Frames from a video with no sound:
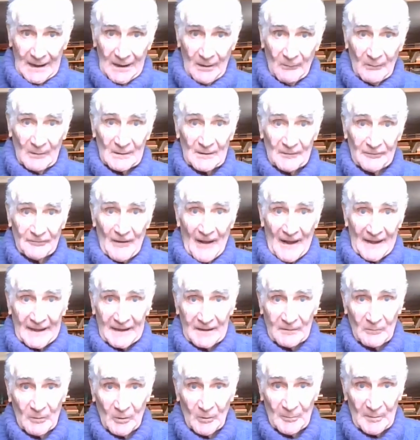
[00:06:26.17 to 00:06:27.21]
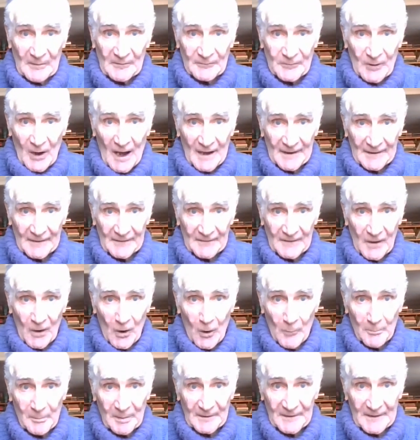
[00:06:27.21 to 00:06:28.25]
Well, the fighting will be drawn in the
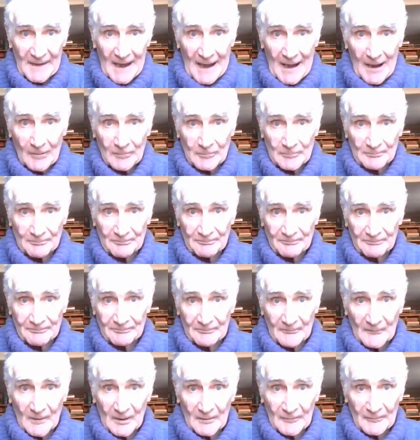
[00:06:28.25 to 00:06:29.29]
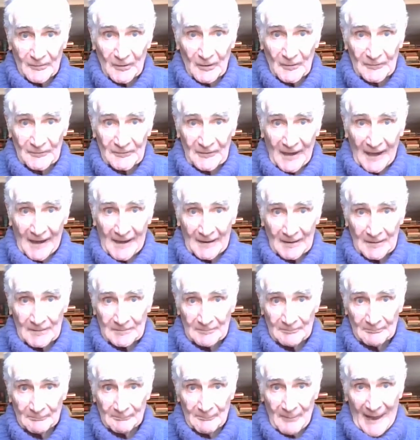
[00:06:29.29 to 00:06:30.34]
open now. Full-scale
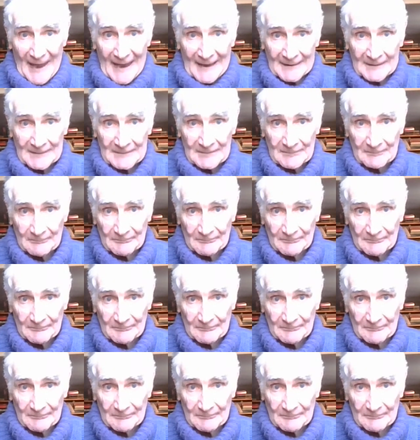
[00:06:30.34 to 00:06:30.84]
battle.